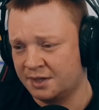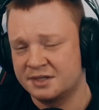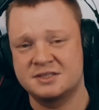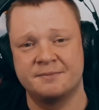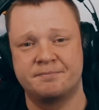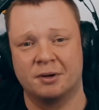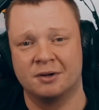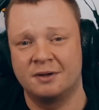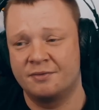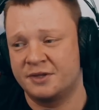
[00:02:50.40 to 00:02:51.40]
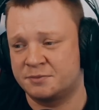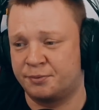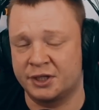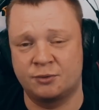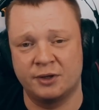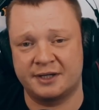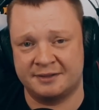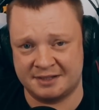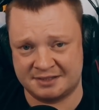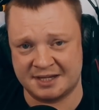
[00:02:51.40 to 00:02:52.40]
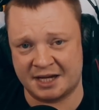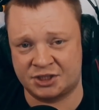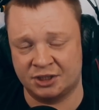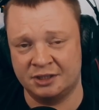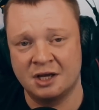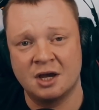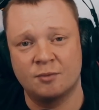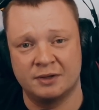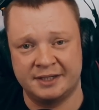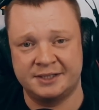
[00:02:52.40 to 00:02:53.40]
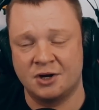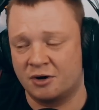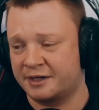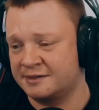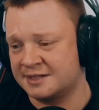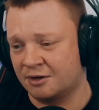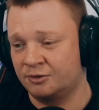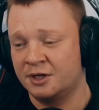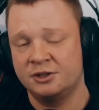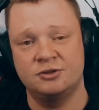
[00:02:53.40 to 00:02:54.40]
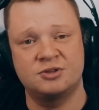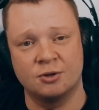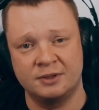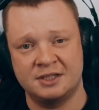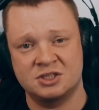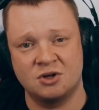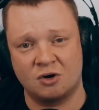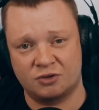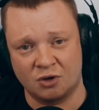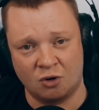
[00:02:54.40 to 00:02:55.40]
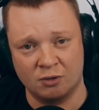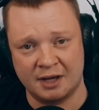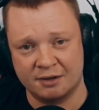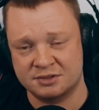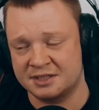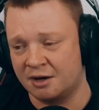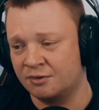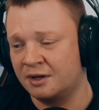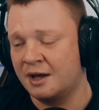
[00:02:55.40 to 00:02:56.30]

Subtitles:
Simple. This brickwork in this section will need knocking down. You don't need to knock the whole house down.